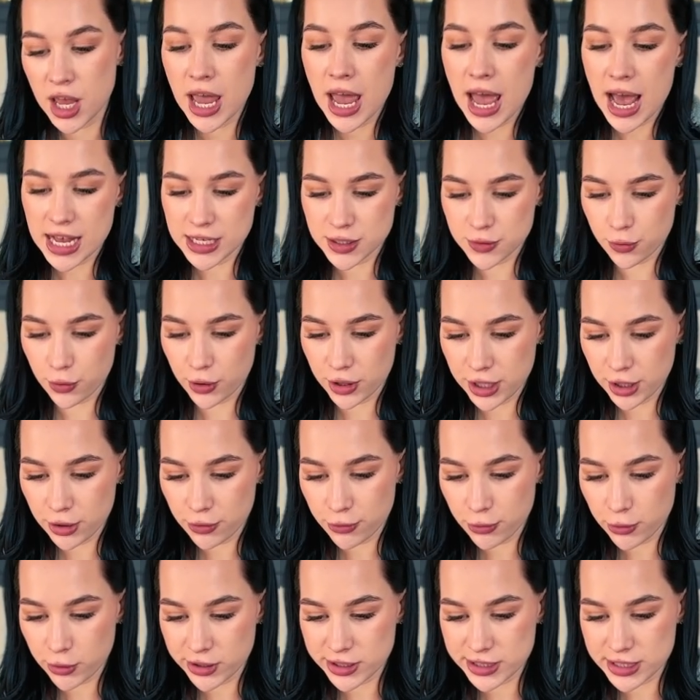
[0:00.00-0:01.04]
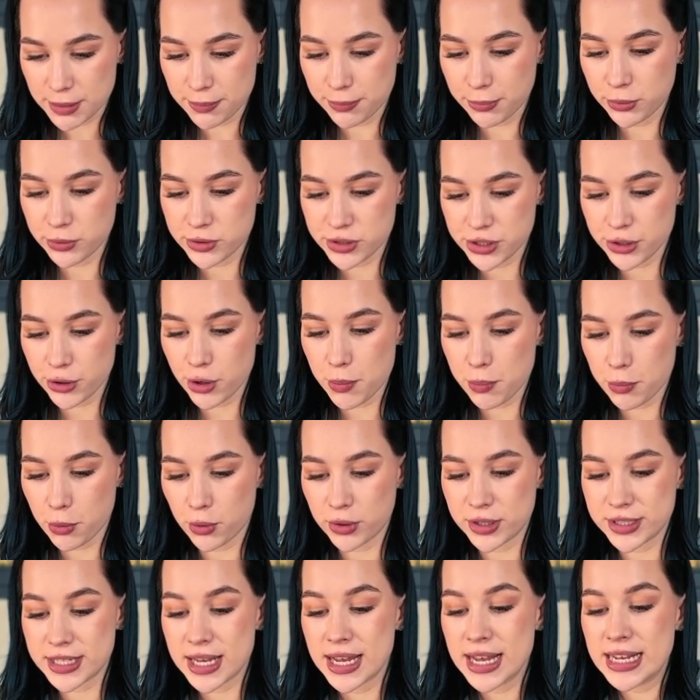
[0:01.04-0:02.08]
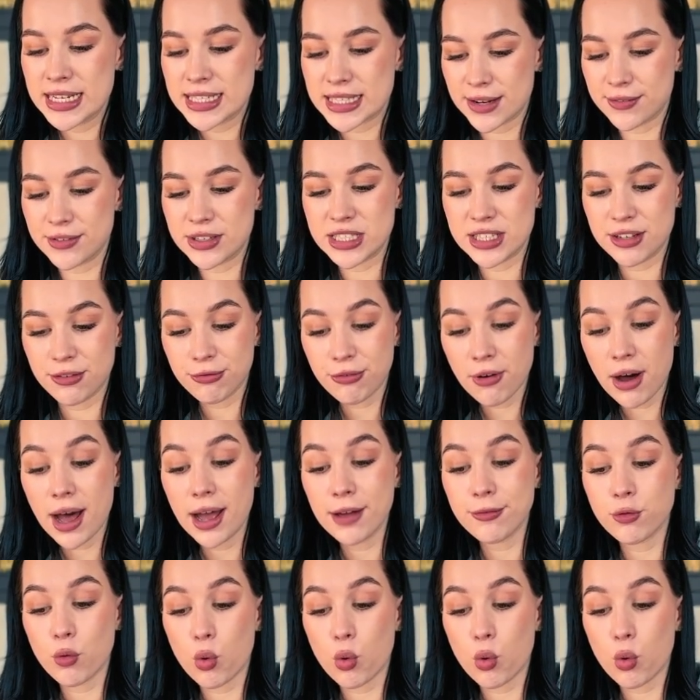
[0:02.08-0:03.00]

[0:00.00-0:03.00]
as for here, for example, 0.75